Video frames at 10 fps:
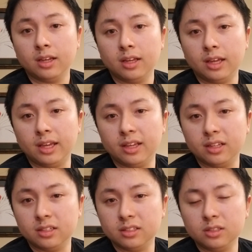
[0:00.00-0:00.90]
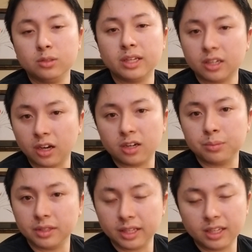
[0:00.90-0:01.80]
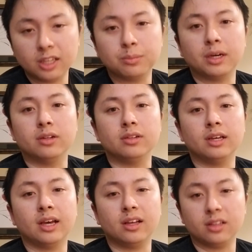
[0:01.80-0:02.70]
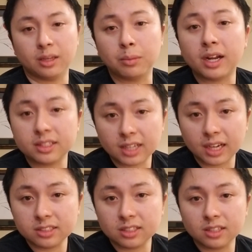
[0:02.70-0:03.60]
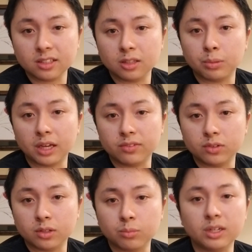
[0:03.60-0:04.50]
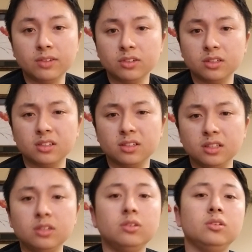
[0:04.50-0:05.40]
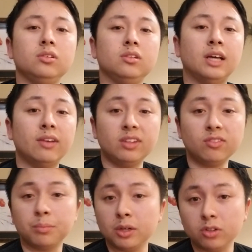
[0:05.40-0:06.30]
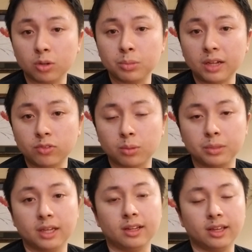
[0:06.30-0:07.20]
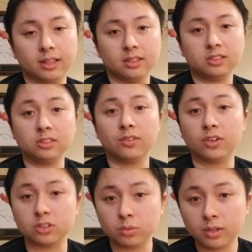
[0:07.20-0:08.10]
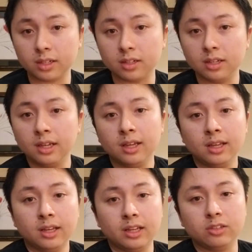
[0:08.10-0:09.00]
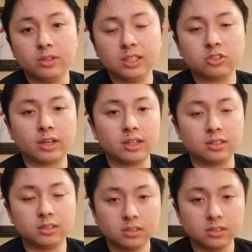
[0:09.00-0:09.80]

and you'll get caught up in thinking about like monetizing the platform whenever you haven't even built your own platform yet, and this is your first one. And you're really trying to,